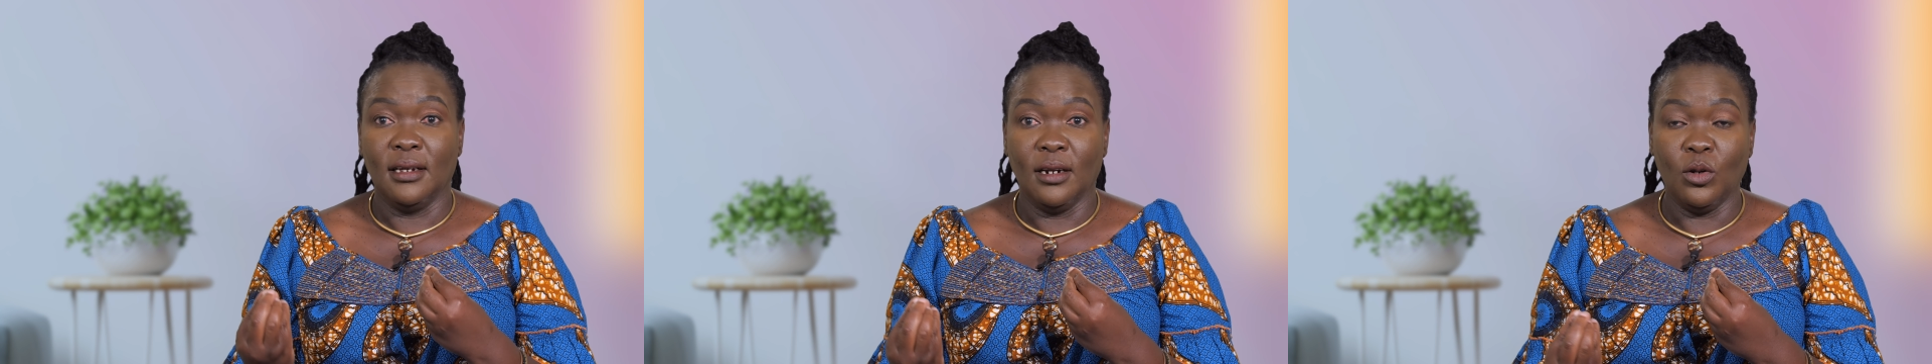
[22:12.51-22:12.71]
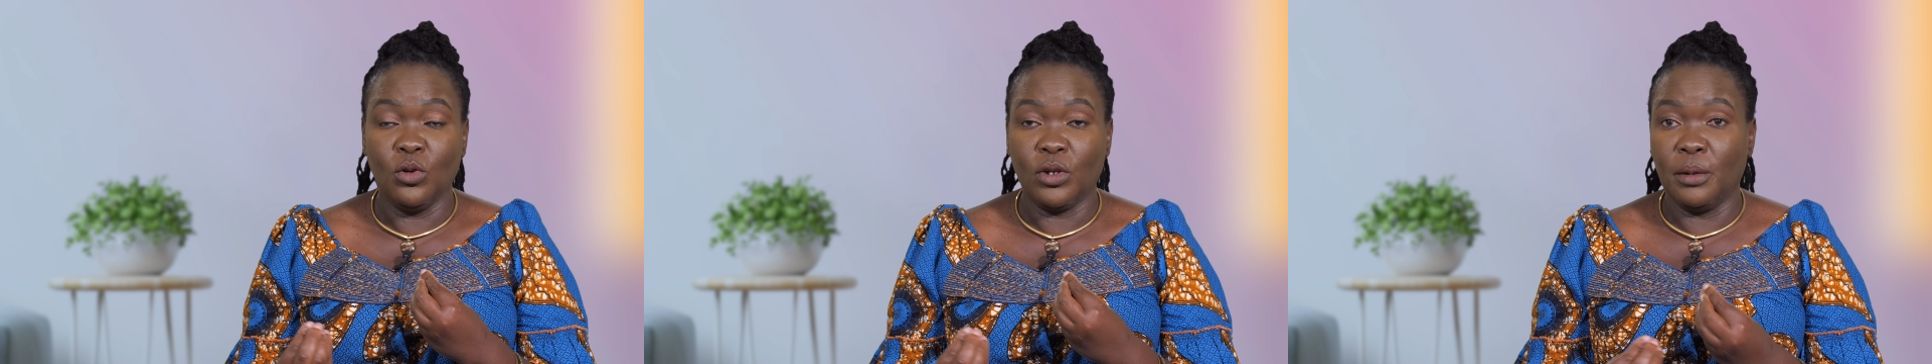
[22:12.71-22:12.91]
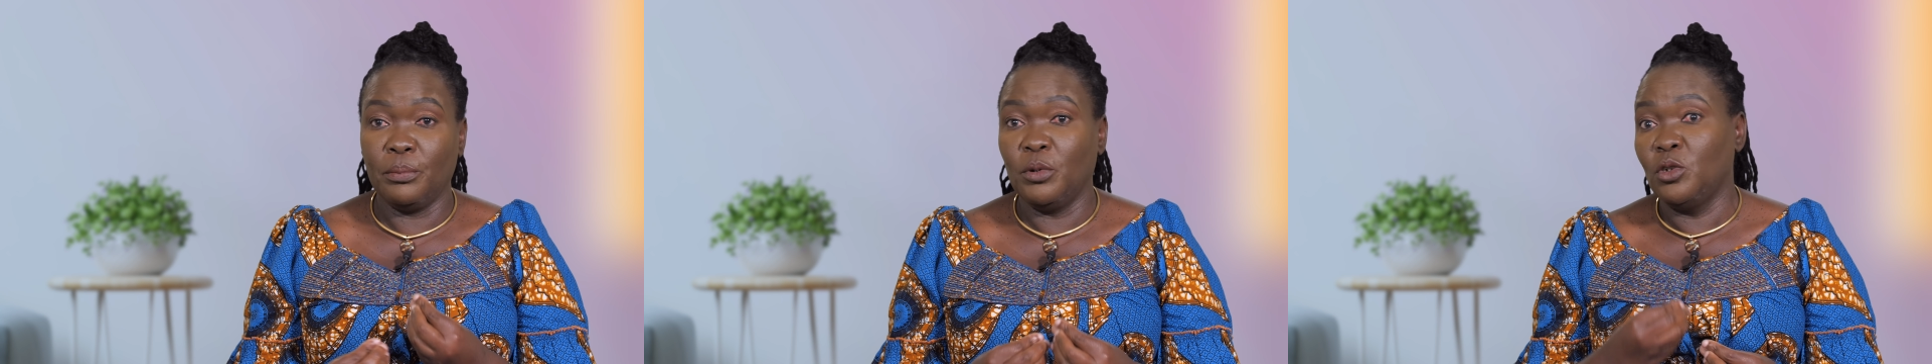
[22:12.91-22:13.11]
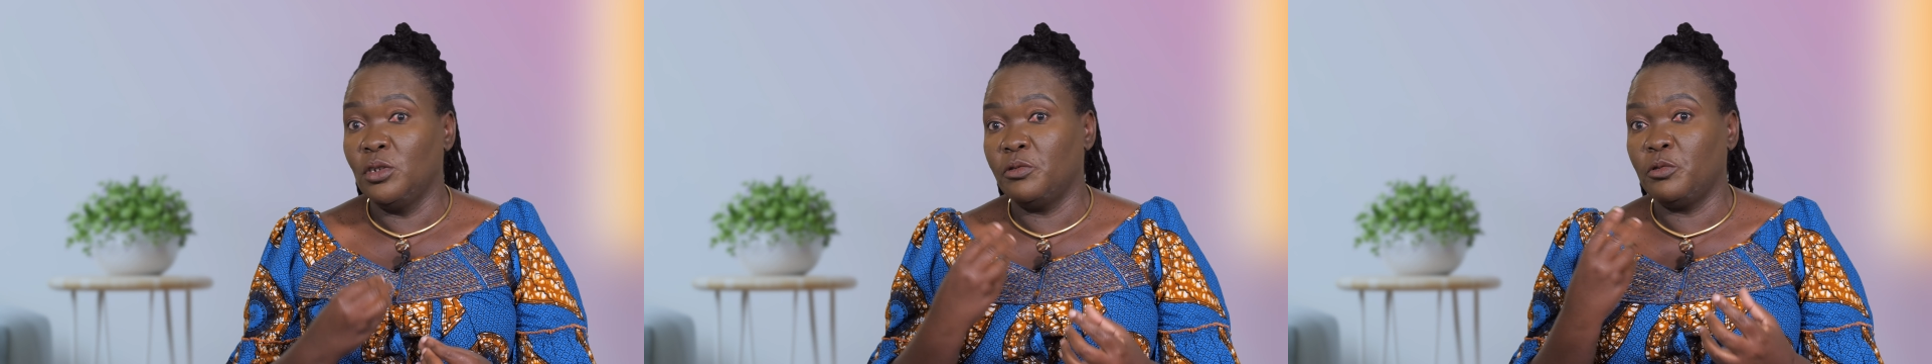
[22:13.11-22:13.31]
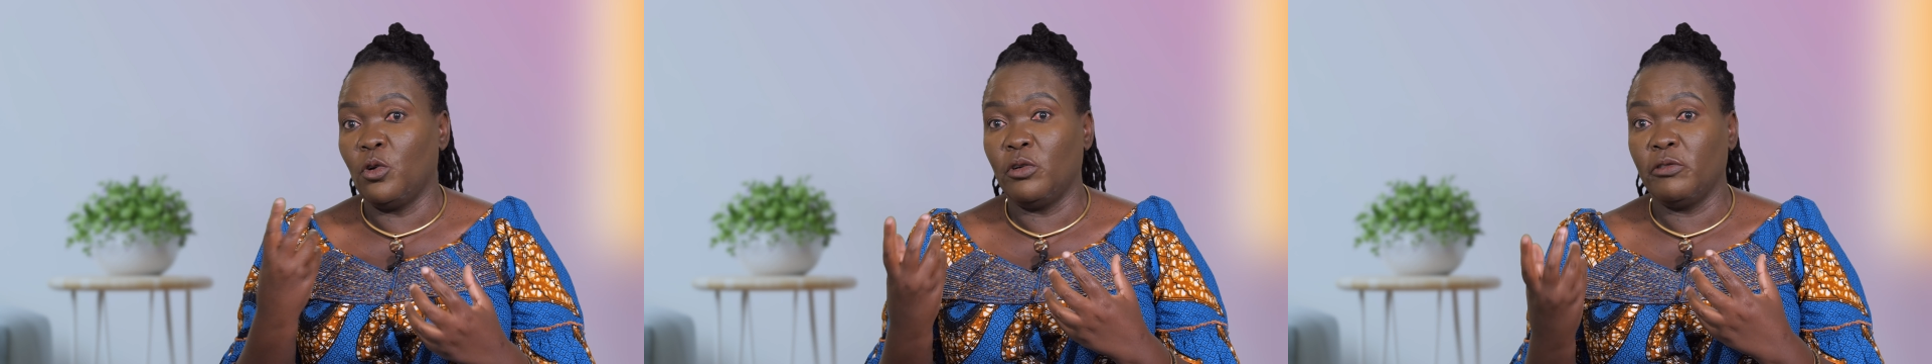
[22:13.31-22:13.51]
looking
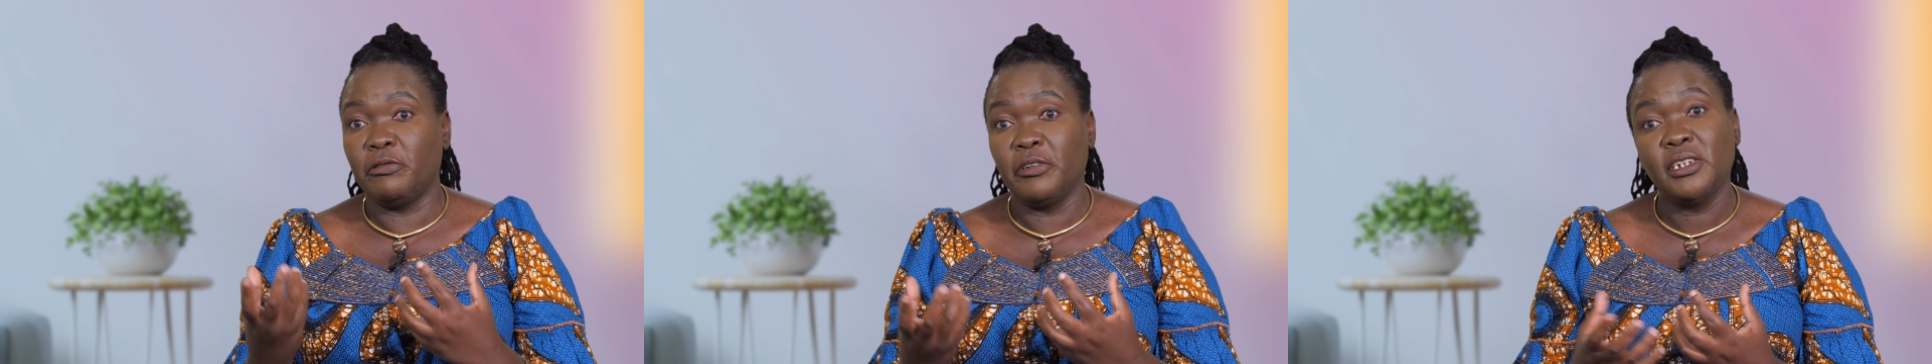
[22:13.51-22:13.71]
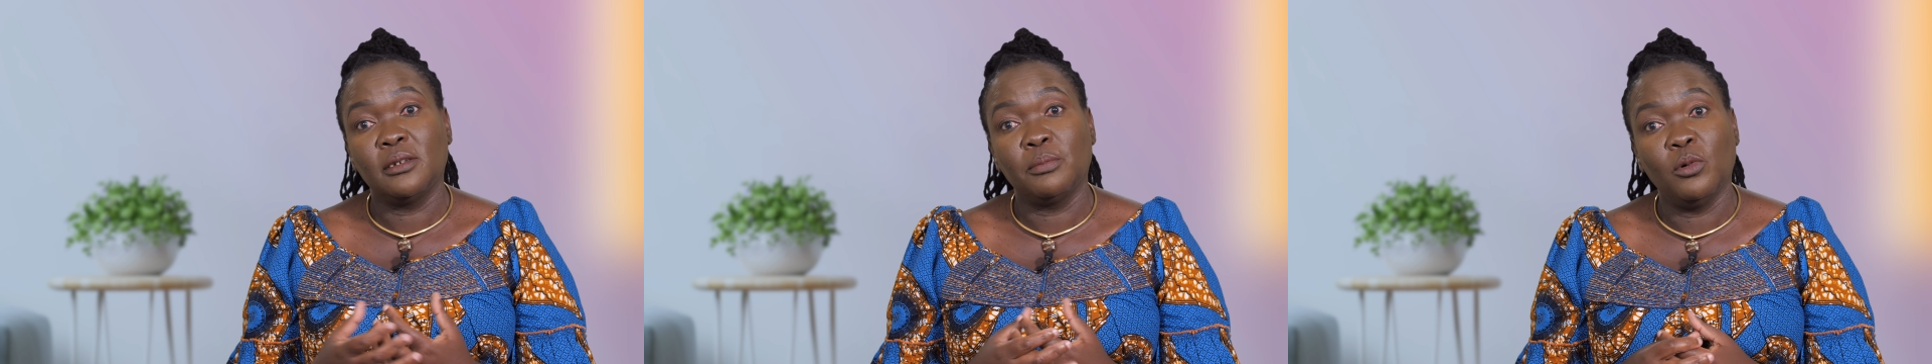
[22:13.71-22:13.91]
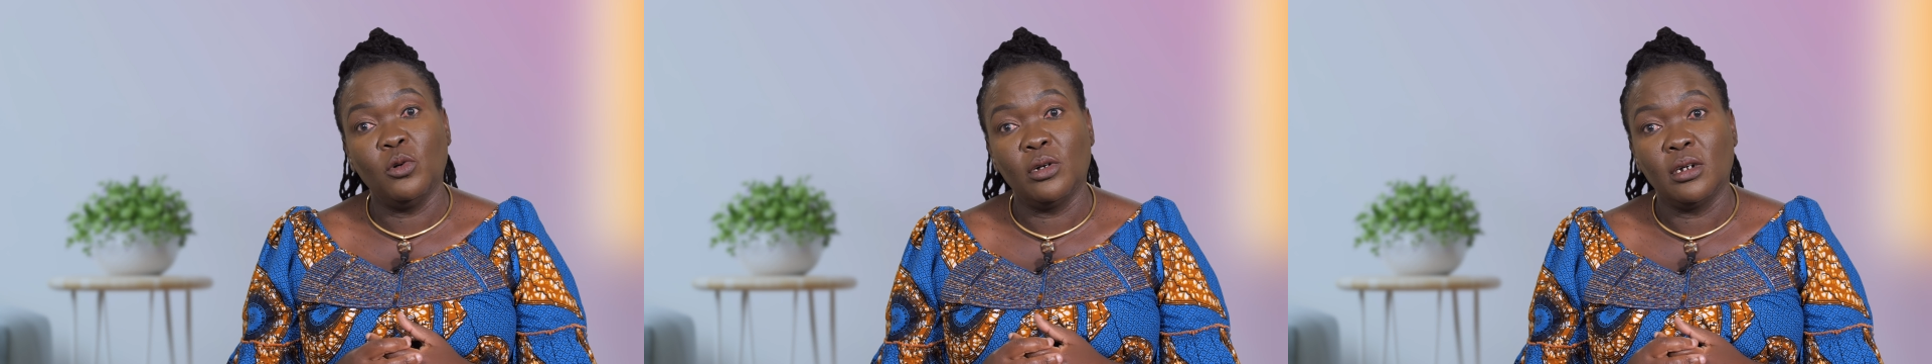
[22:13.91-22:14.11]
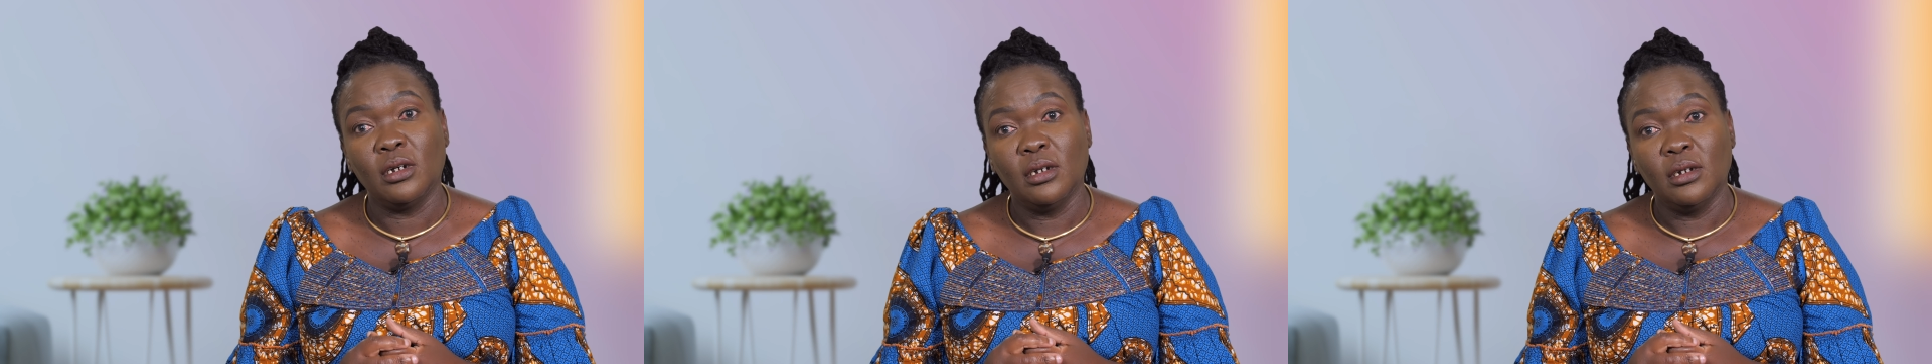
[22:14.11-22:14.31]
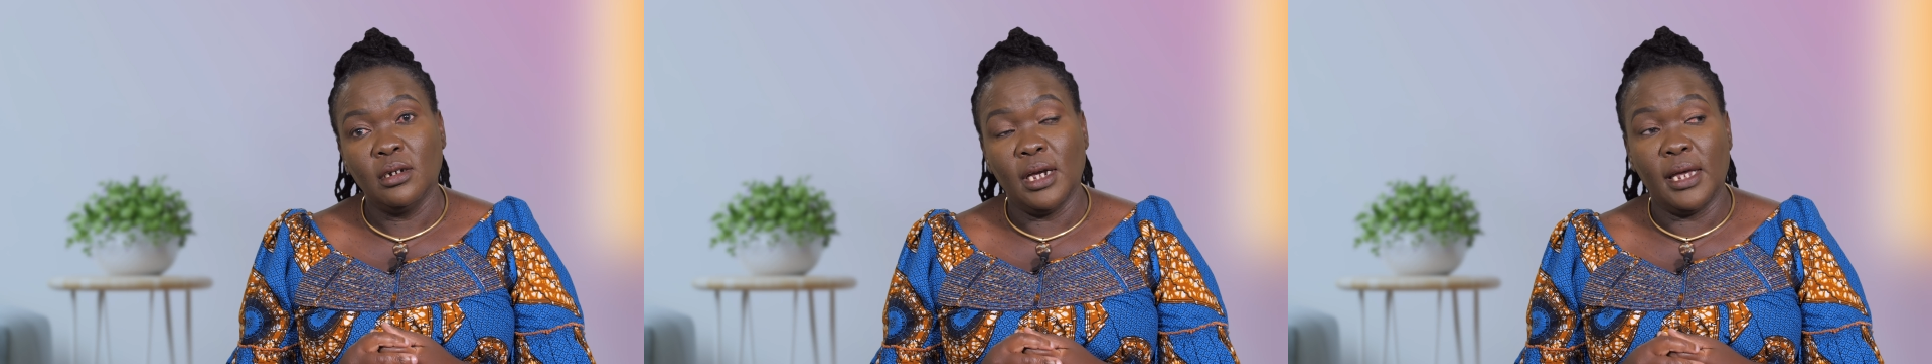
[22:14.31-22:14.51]
beautiful on Facebook
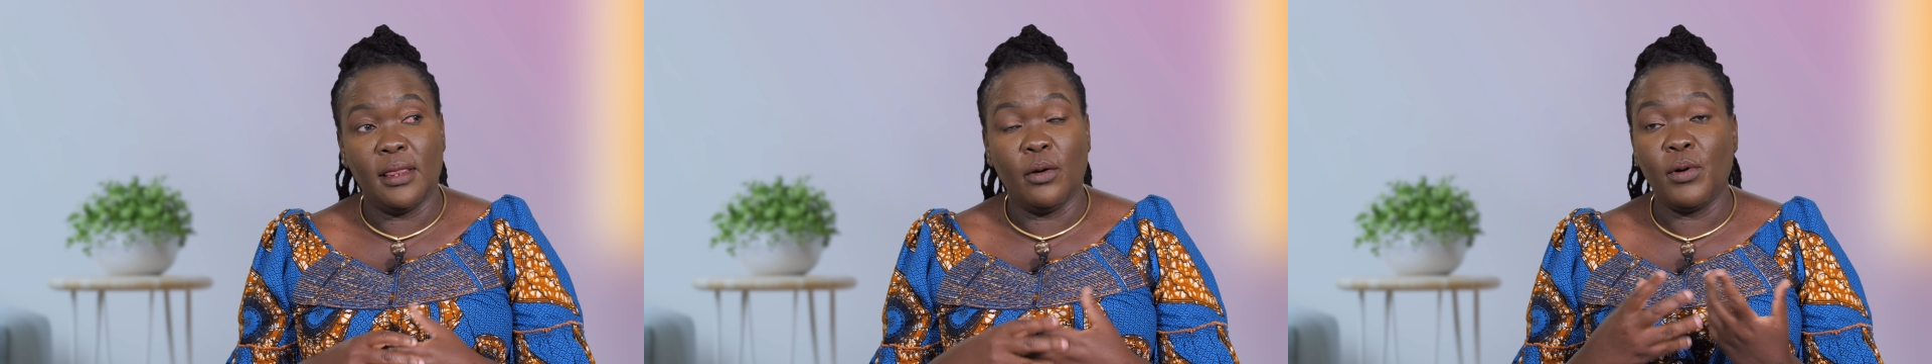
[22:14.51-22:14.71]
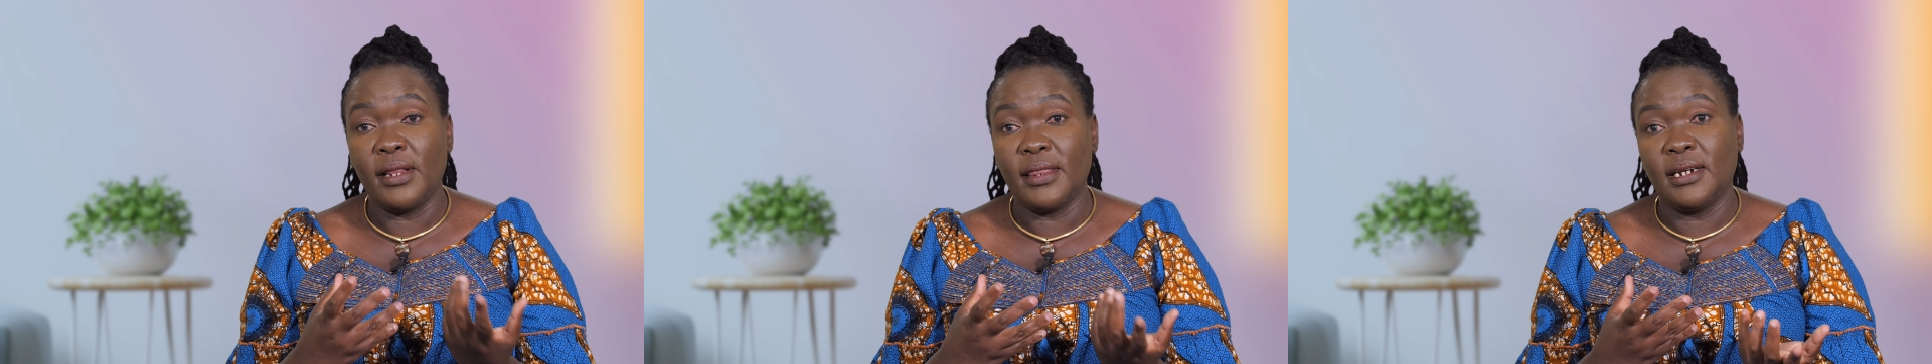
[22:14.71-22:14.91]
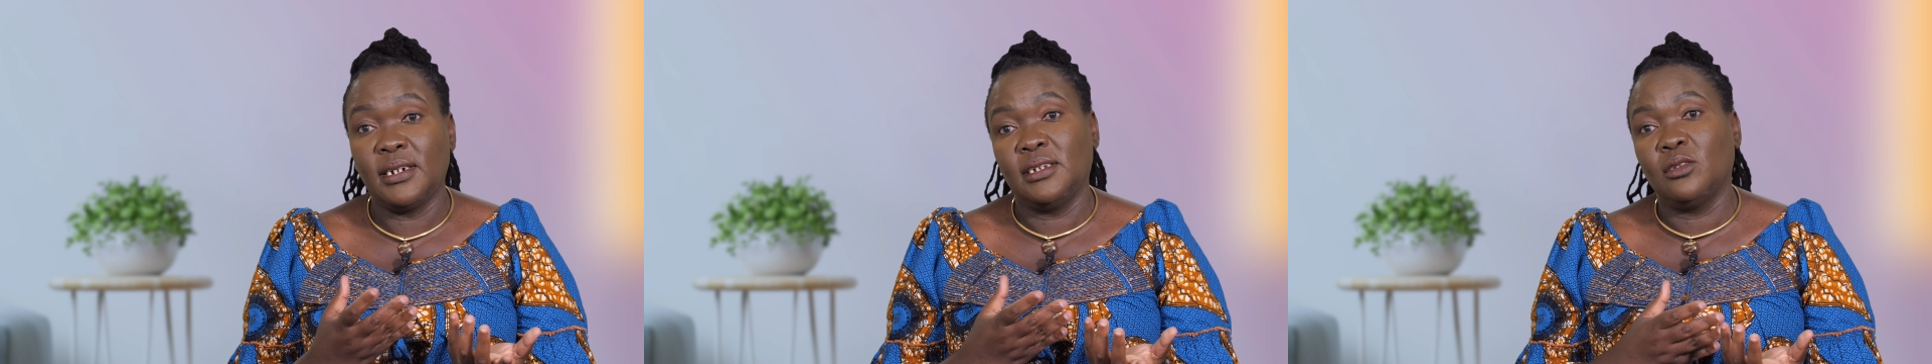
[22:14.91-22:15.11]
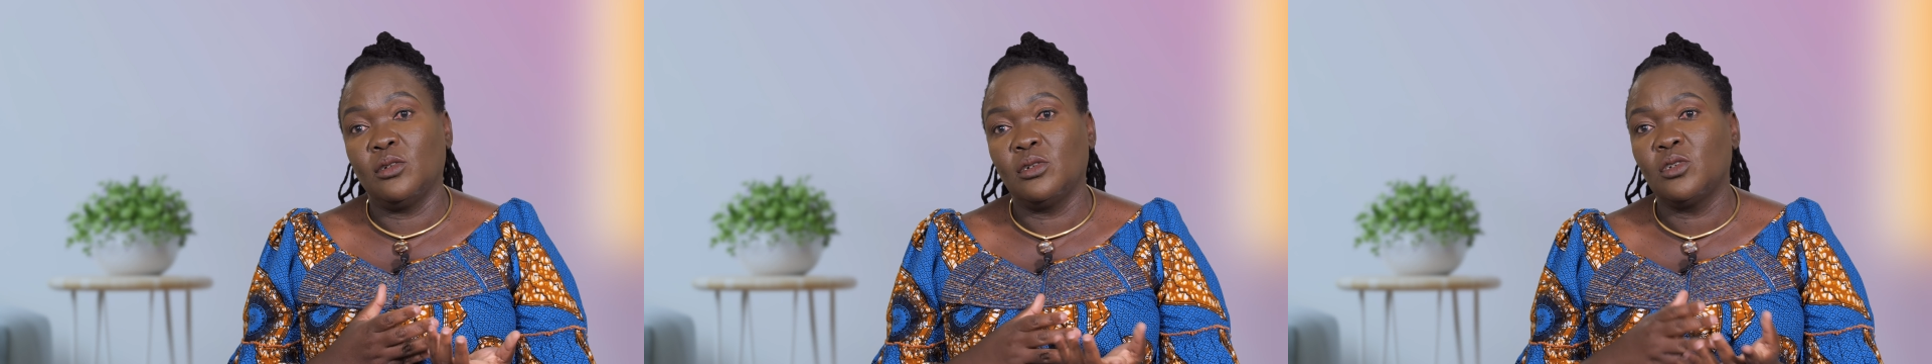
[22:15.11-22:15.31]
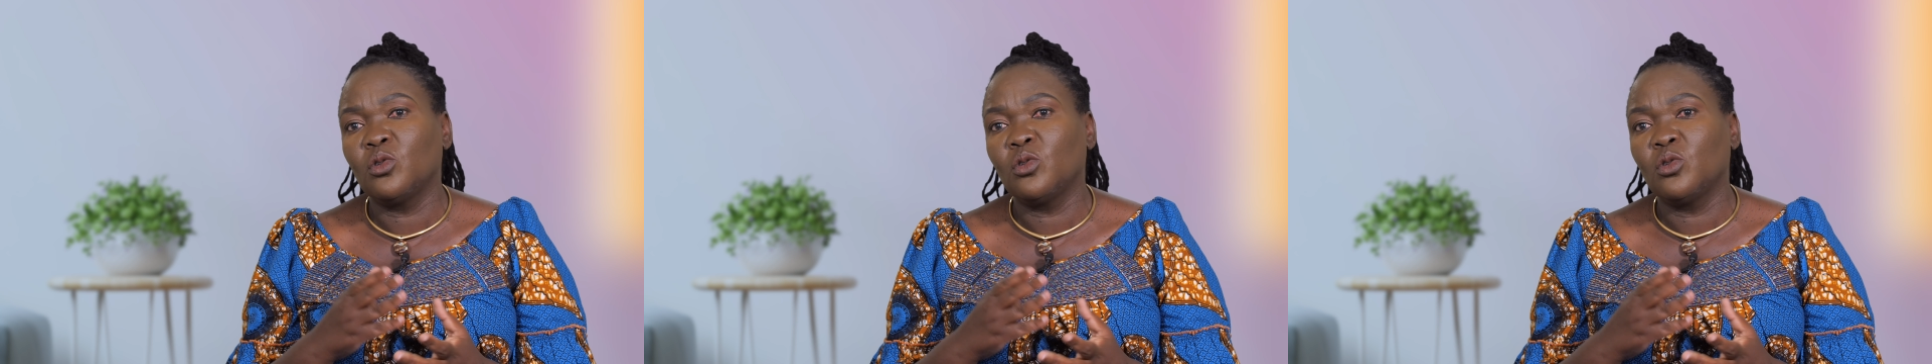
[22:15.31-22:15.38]
and the one that is not.